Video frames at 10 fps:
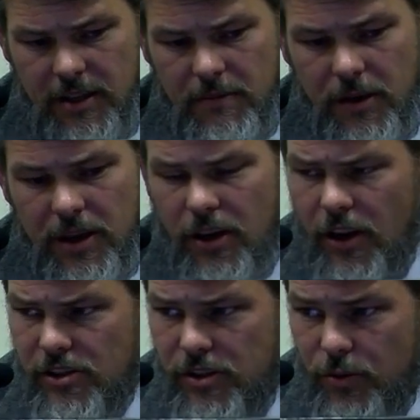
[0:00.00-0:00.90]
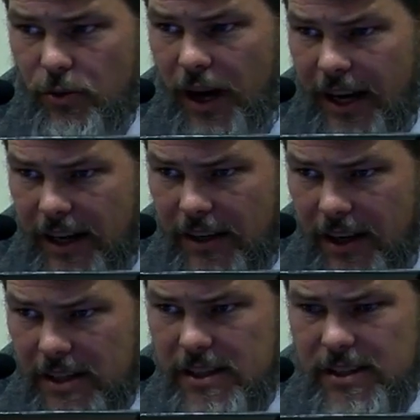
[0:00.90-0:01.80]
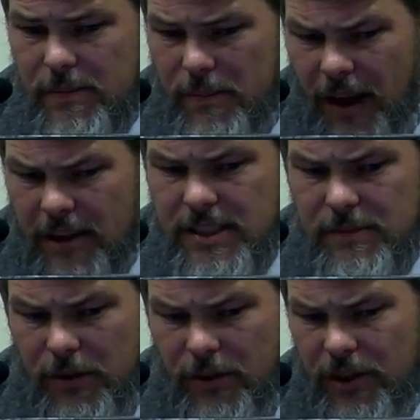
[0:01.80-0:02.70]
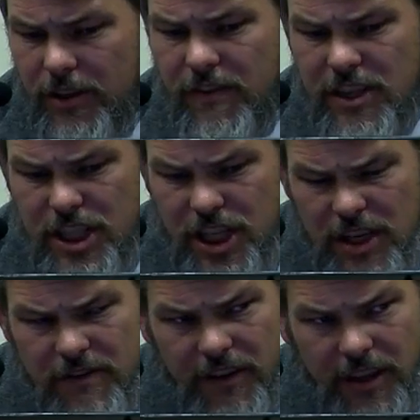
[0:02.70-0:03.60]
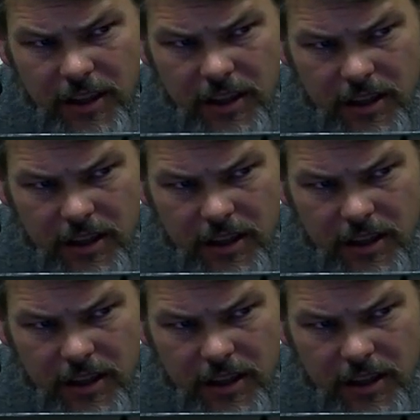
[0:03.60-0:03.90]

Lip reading: But he also recognizes the possibility of achieving,